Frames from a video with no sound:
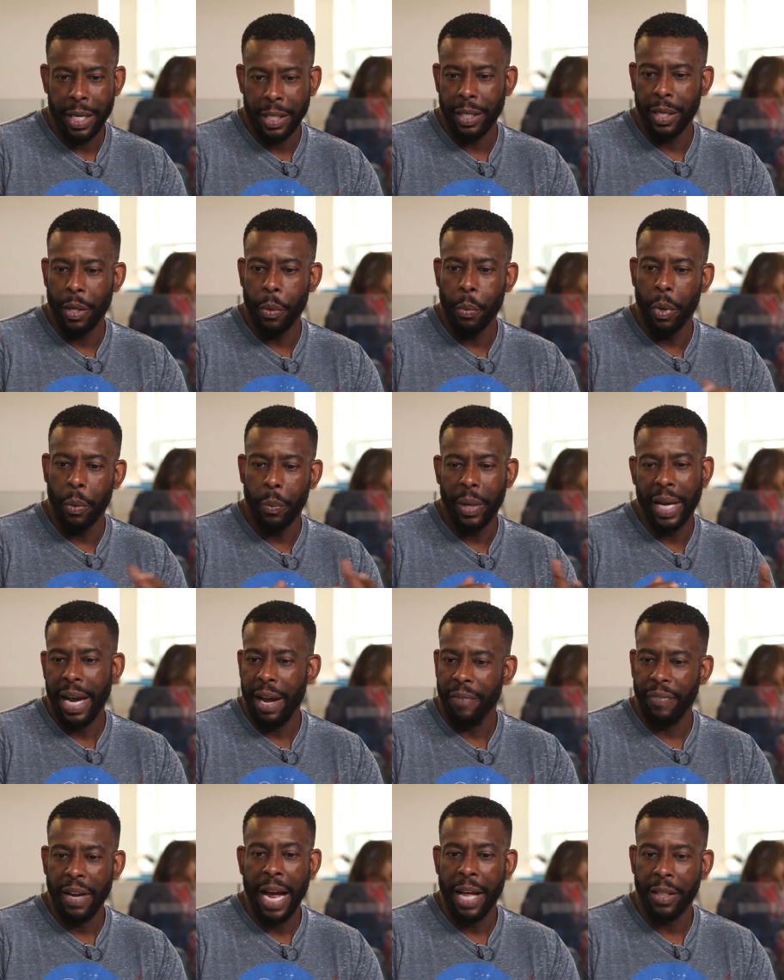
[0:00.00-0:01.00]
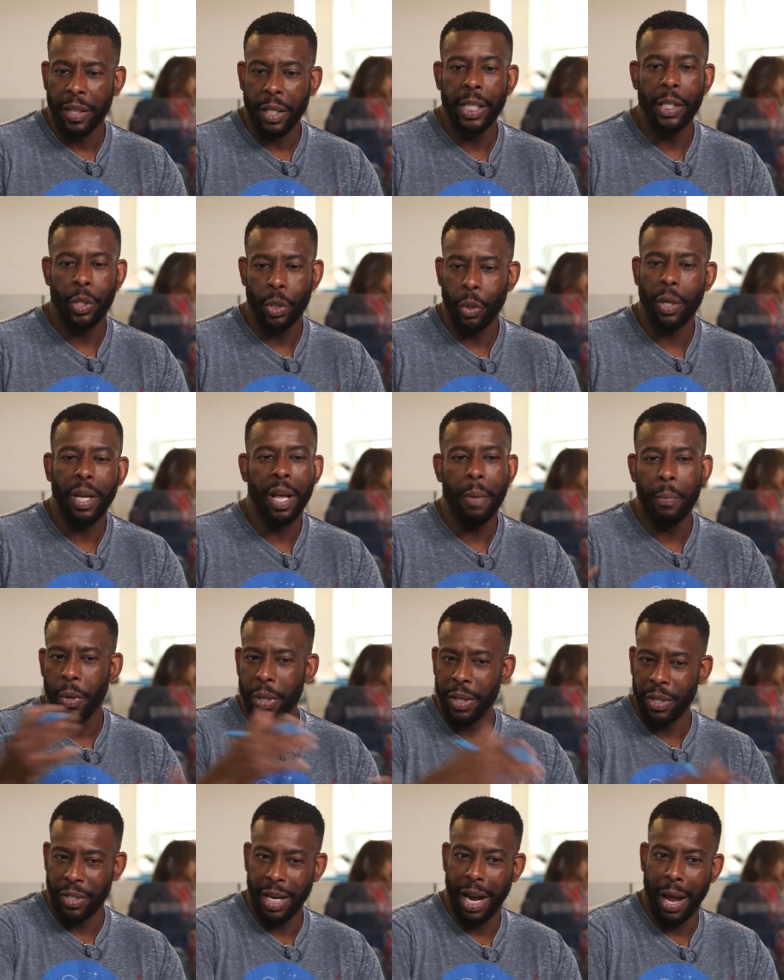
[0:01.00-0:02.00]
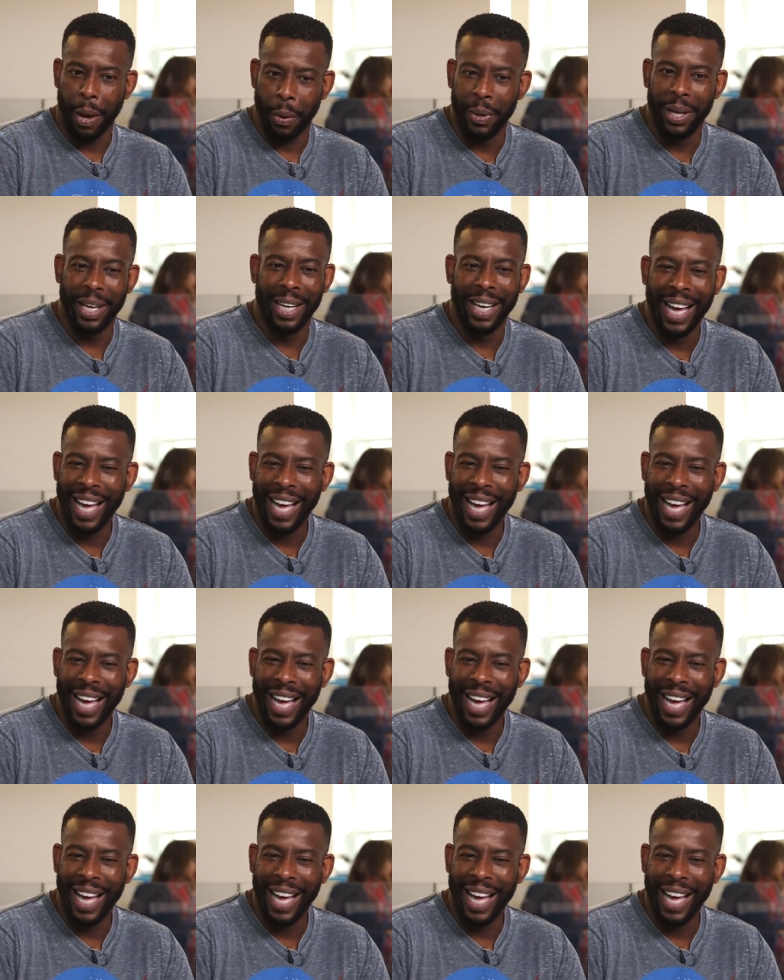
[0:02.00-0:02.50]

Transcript: that uh, when we have athletes, you'll come on the show.